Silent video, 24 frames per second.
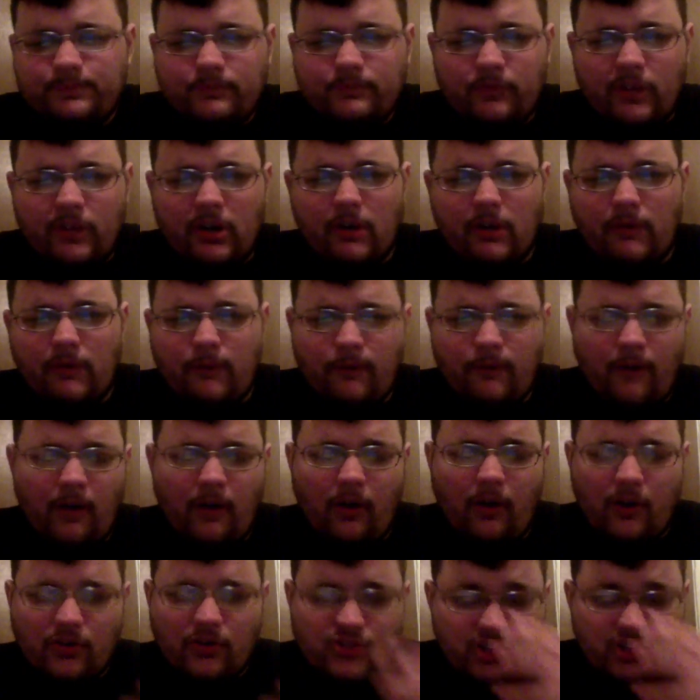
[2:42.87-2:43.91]
their
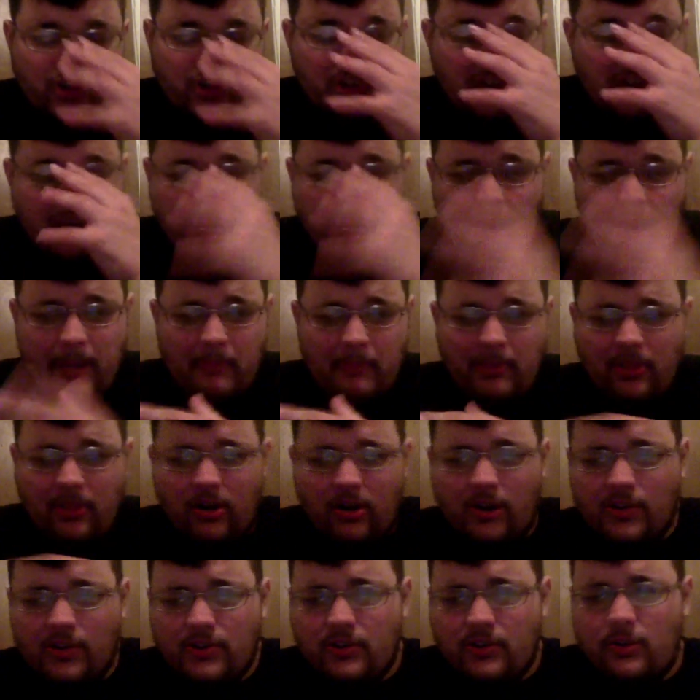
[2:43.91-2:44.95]
Fallout Shelter game, and then
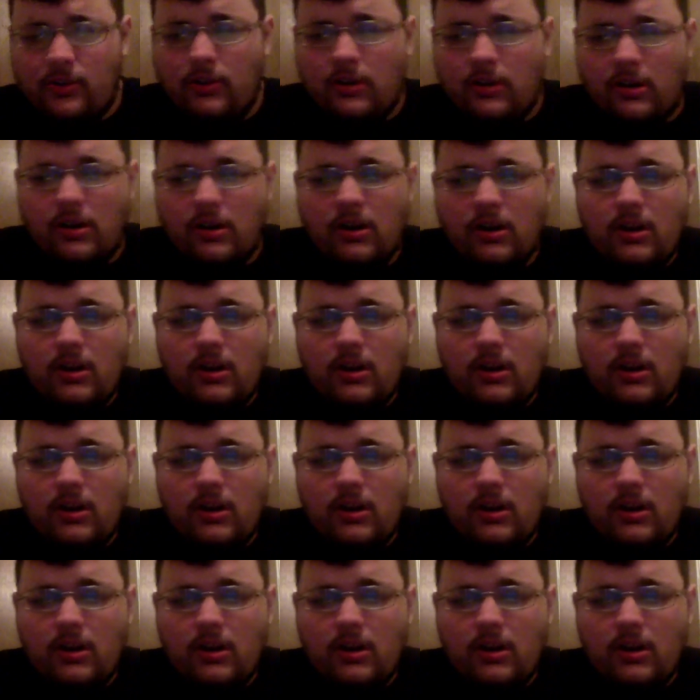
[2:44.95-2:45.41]
also their